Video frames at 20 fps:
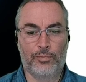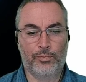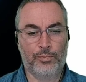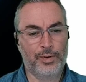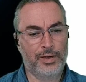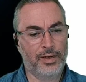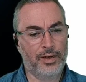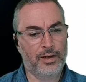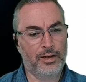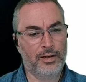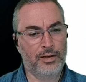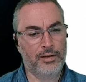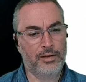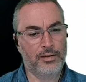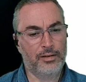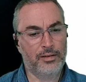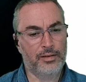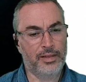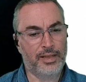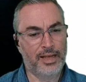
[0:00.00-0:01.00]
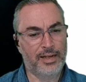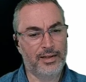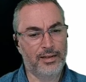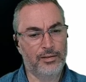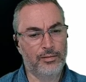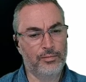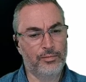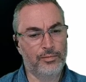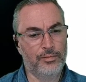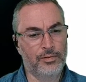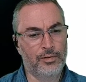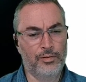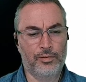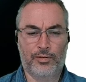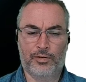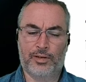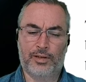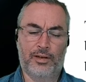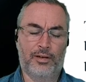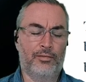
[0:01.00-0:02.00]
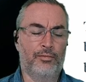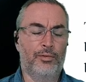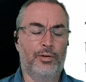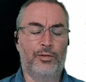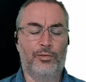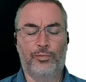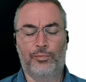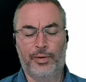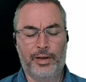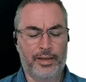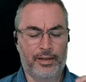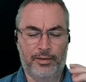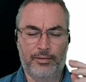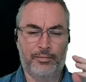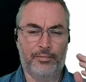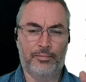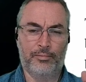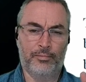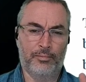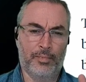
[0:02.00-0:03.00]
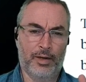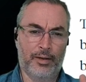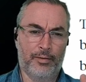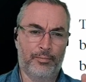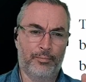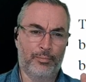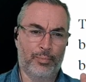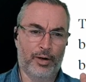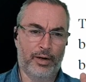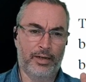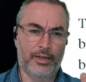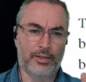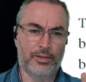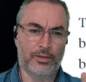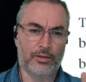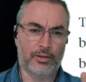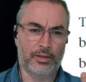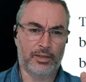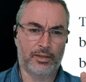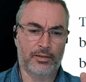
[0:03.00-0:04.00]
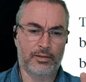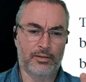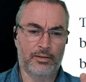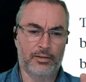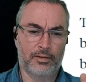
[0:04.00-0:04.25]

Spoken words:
What? That? Oh, whoa, wait. My brain is hurting.